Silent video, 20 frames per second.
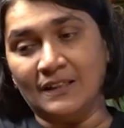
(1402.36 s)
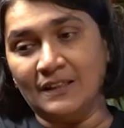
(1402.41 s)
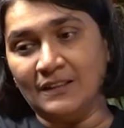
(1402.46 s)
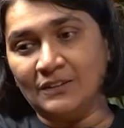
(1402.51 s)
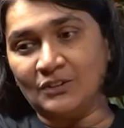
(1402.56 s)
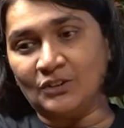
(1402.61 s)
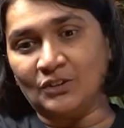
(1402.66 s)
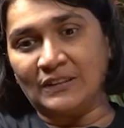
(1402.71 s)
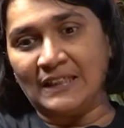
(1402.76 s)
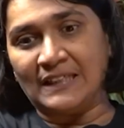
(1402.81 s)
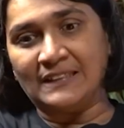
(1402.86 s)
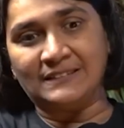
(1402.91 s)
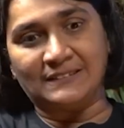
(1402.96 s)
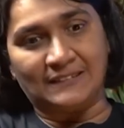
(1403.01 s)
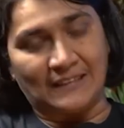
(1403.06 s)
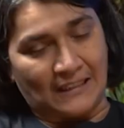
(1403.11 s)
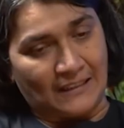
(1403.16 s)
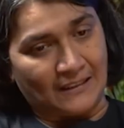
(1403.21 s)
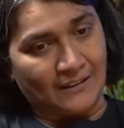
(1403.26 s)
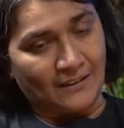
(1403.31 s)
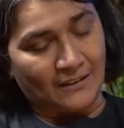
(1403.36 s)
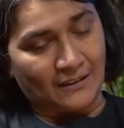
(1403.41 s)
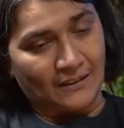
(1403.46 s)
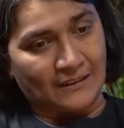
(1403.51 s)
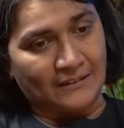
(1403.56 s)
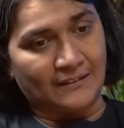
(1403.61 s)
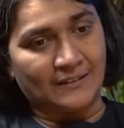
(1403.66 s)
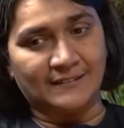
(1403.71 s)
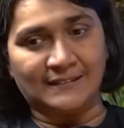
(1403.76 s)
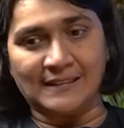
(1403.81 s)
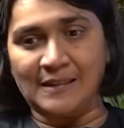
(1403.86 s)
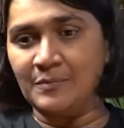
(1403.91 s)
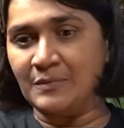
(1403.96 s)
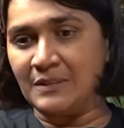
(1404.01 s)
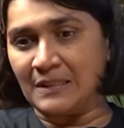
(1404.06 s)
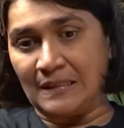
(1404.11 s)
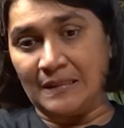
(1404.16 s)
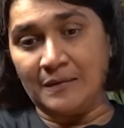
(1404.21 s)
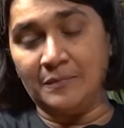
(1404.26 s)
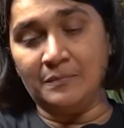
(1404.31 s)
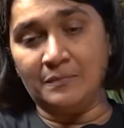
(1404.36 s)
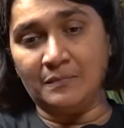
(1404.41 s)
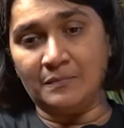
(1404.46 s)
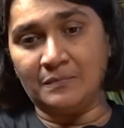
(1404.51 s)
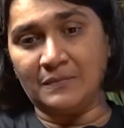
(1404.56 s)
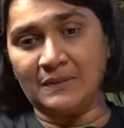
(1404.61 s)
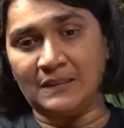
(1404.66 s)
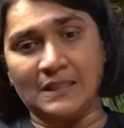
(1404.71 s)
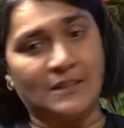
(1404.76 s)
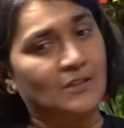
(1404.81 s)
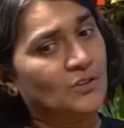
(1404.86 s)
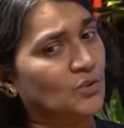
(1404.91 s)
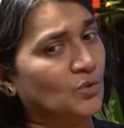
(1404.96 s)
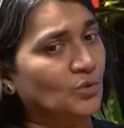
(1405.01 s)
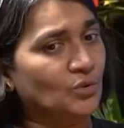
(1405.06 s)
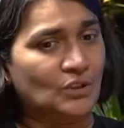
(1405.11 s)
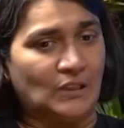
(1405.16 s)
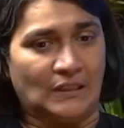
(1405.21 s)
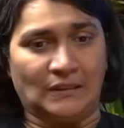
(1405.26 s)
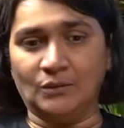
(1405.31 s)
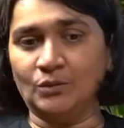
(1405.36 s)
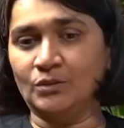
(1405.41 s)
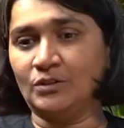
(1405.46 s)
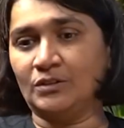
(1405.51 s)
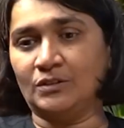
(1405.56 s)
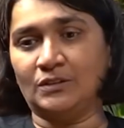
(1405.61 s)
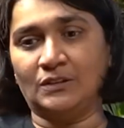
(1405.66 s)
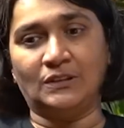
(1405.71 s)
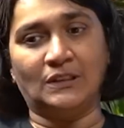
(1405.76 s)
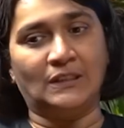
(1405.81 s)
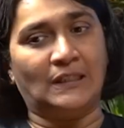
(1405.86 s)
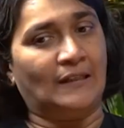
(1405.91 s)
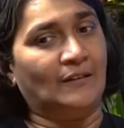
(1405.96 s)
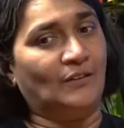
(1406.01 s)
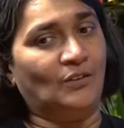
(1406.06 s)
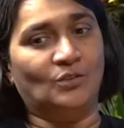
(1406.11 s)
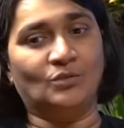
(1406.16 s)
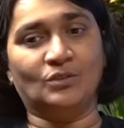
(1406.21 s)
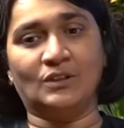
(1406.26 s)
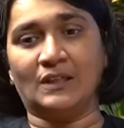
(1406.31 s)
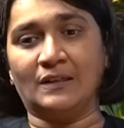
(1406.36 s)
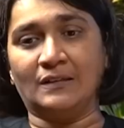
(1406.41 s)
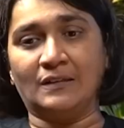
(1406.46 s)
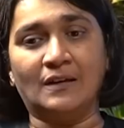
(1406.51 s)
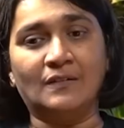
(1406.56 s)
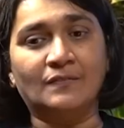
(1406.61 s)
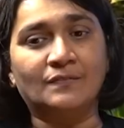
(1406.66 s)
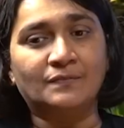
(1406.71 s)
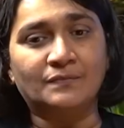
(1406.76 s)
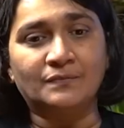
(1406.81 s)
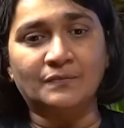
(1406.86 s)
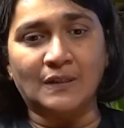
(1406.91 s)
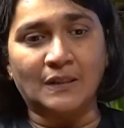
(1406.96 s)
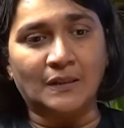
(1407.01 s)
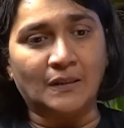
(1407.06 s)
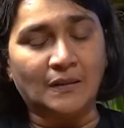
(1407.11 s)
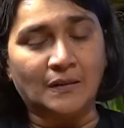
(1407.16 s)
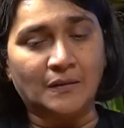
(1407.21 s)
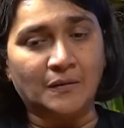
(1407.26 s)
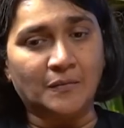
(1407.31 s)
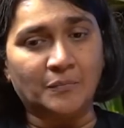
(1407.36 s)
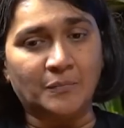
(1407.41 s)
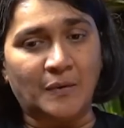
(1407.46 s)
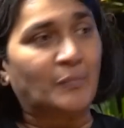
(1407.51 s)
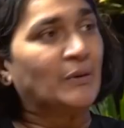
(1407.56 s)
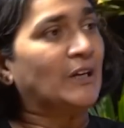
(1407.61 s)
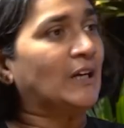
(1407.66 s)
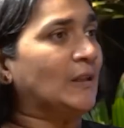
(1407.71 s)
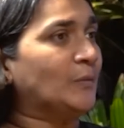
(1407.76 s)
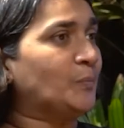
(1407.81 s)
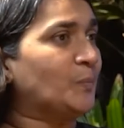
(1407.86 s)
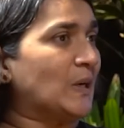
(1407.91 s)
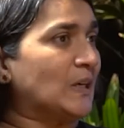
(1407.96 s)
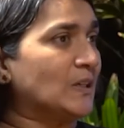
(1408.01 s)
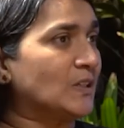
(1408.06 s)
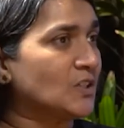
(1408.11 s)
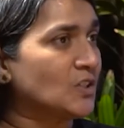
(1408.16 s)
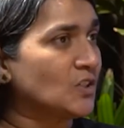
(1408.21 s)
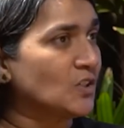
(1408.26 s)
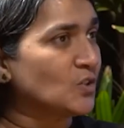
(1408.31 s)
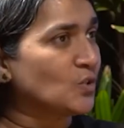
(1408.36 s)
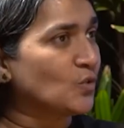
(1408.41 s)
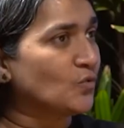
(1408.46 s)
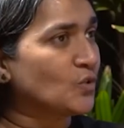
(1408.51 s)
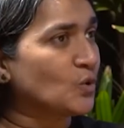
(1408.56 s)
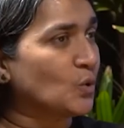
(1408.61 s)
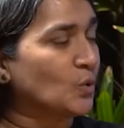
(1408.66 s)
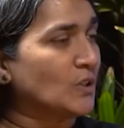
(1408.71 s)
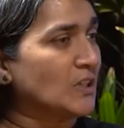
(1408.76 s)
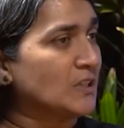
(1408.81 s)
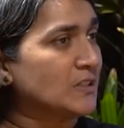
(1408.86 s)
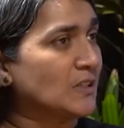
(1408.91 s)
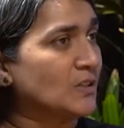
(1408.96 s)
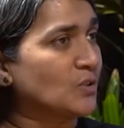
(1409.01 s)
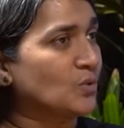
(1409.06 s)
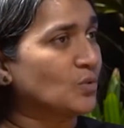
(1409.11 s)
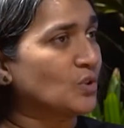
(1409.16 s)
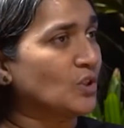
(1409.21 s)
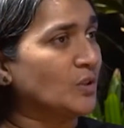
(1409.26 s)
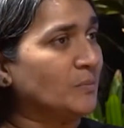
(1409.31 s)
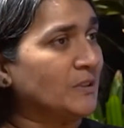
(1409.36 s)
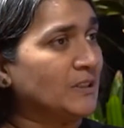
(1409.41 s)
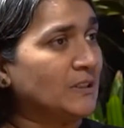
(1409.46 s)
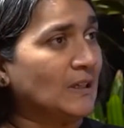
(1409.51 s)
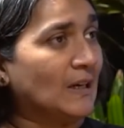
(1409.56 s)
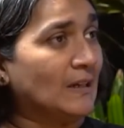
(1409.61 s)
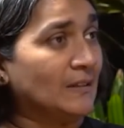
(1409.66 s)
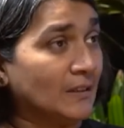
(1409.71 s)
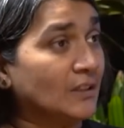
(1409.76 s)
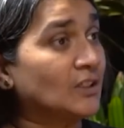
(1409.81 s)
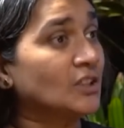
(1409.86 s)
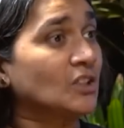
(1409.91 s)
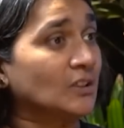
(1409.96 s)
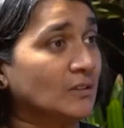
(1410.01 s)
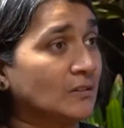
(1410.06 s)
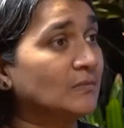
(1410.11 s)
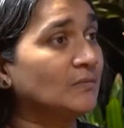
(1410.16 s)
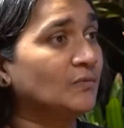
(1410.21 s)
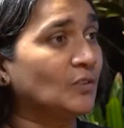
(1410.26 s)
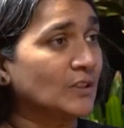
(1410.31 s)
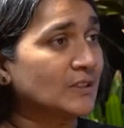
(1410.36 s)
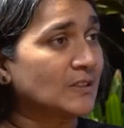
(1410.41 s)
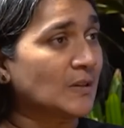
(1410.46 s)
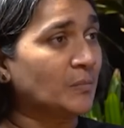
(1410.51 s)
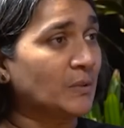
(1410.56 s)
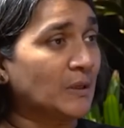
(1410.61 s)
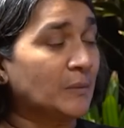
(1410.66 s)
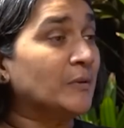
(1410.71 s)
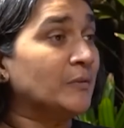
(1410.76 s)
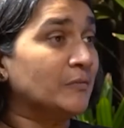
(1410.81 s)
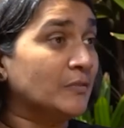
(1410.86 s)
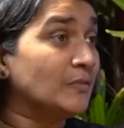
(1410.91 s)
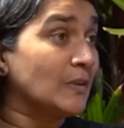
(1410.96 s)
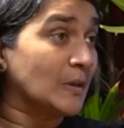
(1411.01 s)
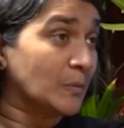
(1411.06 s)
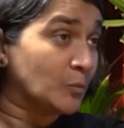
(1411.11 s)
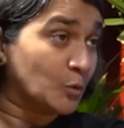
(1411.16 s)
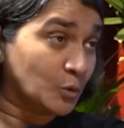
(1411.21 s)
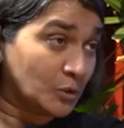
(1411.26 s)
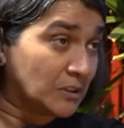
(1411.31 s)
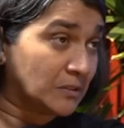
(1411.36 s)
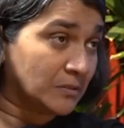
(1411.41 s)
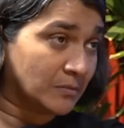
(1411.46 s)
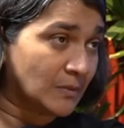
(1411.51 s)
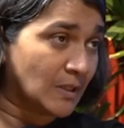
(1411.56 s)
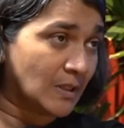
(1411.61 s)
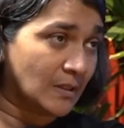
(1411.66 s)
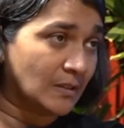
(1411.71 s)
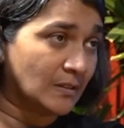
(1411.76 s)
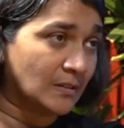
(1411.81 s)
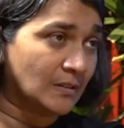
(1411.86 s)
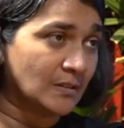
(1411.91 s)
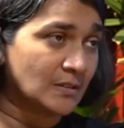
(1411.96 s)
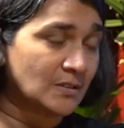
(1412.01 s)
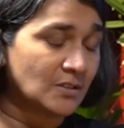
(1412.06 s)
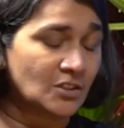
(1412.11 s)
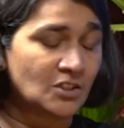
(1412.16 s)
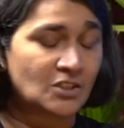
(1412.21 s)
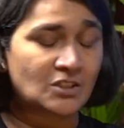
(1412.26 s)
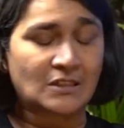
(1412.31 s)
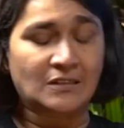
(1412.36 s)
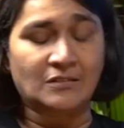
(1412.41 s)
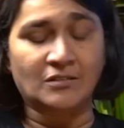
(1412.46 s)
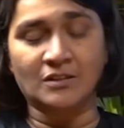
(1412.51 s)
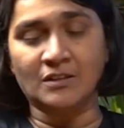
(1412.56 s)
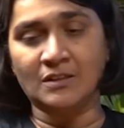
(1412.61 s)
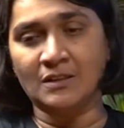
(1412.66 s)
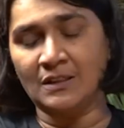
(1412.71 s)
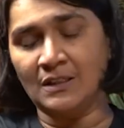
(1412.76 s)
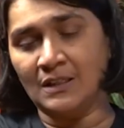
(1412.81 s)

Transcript: So there's that. At the same time, there is no doubt, and there are enough public health practitioners who've showed us that social media addiction, for example, Vivek Murthy, the Surgeon General